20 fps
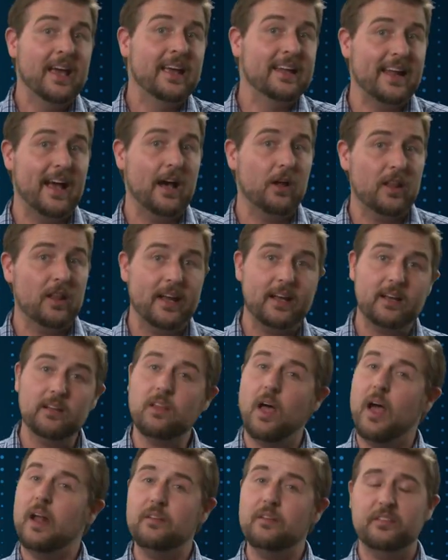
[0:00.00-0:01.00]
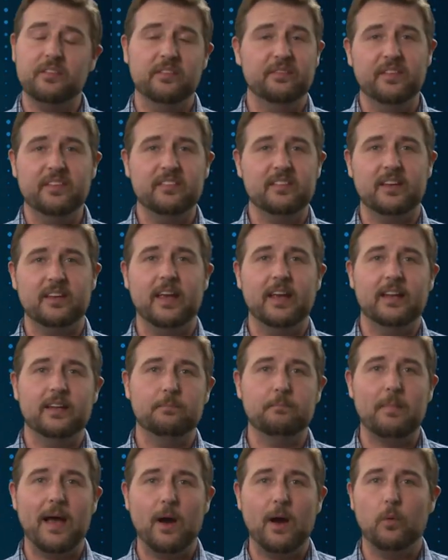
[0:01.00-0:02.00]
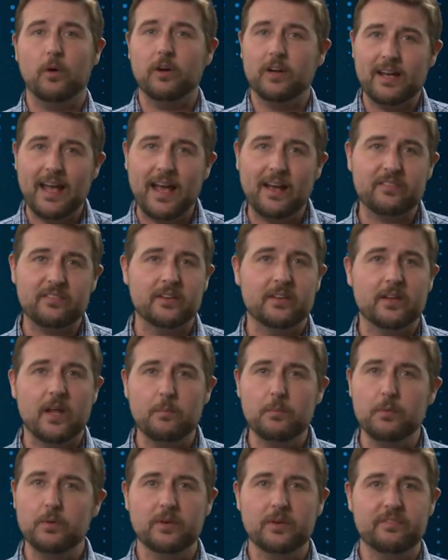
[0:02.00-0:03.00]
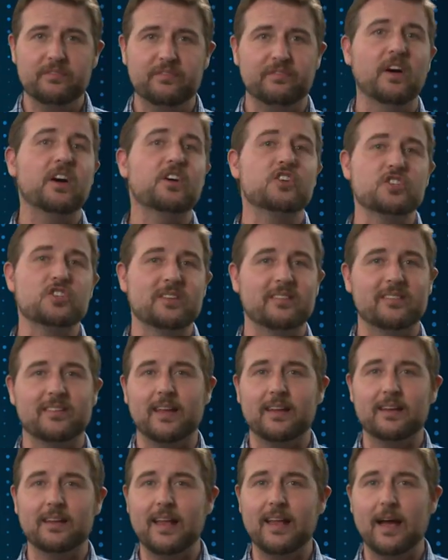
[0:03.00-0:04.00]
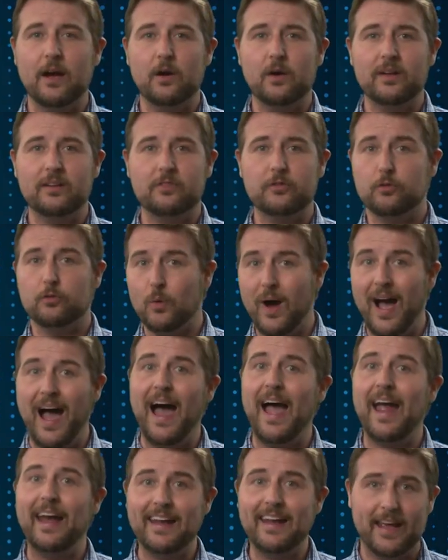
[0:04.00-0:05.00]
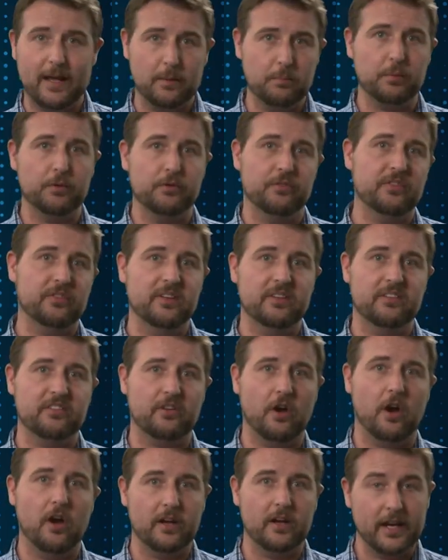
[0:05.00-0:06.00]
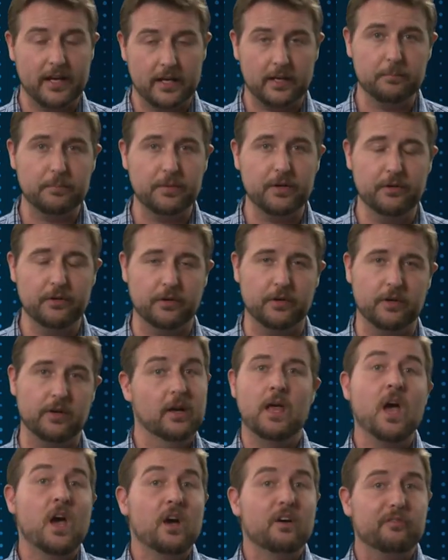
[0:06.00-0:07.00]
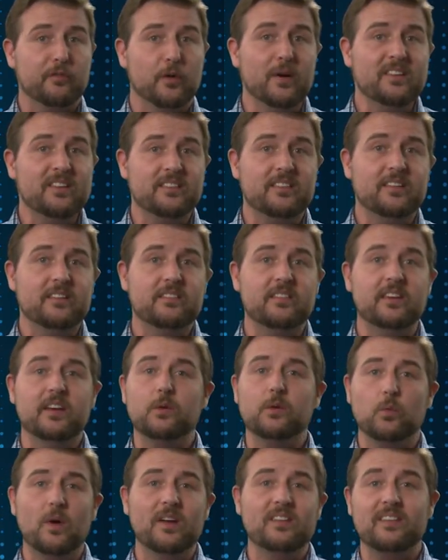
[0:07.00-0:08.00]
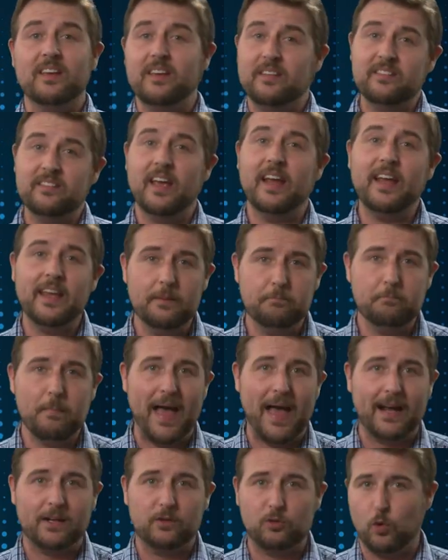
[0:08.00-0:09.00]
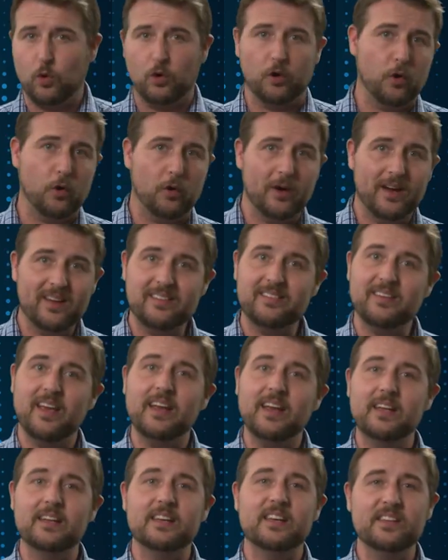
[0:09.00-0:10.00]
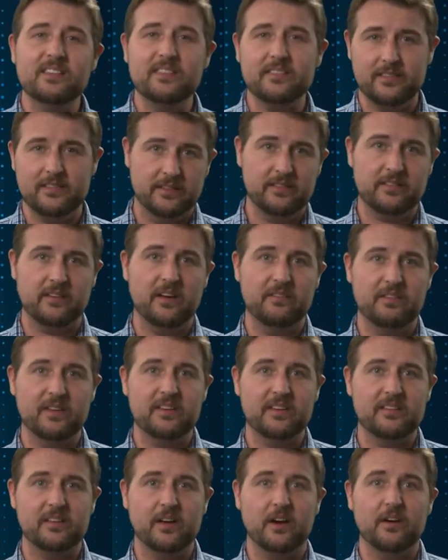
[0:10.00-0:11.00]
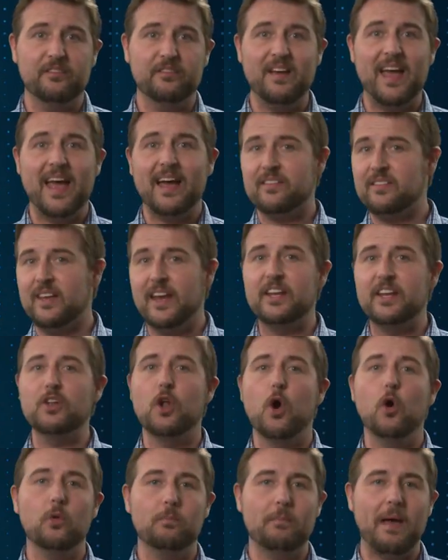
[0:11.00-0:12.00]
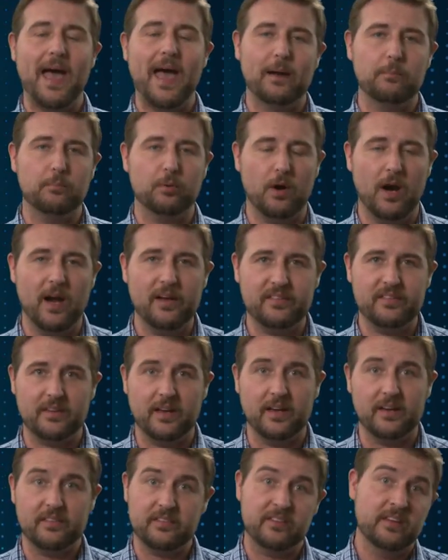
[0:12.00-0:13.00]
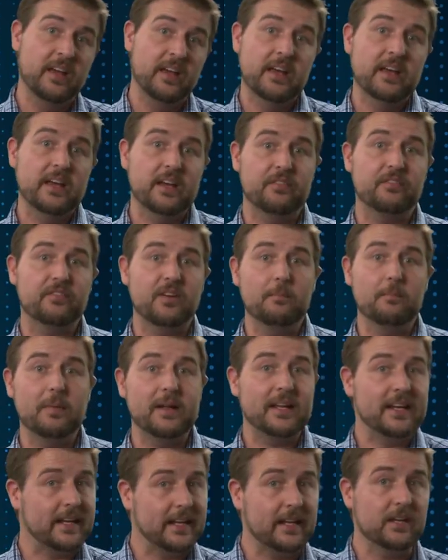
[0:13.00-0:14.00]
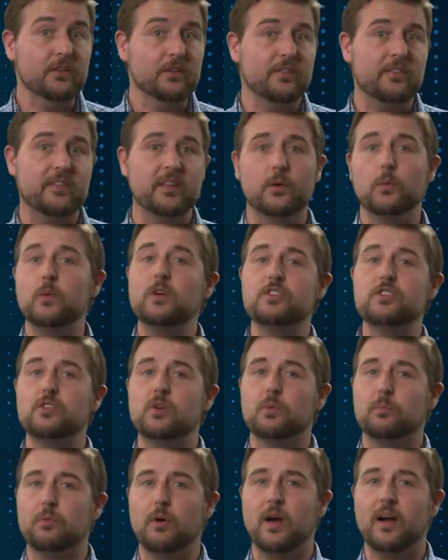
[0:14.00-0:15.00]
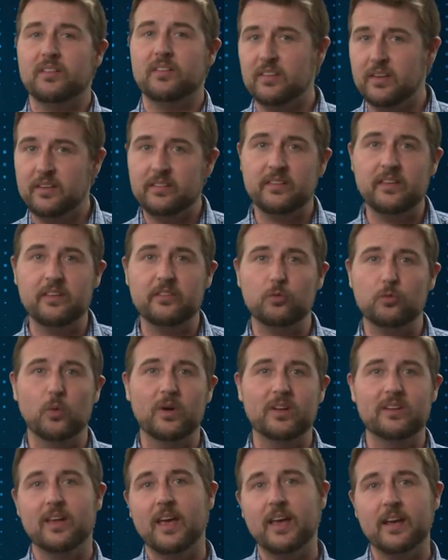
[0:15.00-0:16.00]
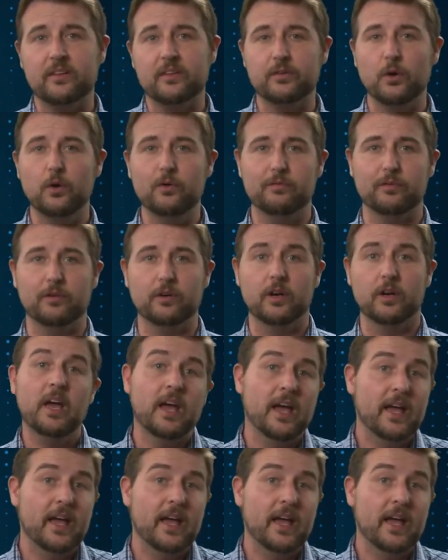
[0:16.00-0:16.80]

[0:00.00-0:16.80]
Now, like a lot of sophisticated malware, it has a number of functions that allow it to hide and persist on a computer. For instance, it runs a second backdoor or a second instance of itself as a notepad process. If somebody kills the original process, this one takes over.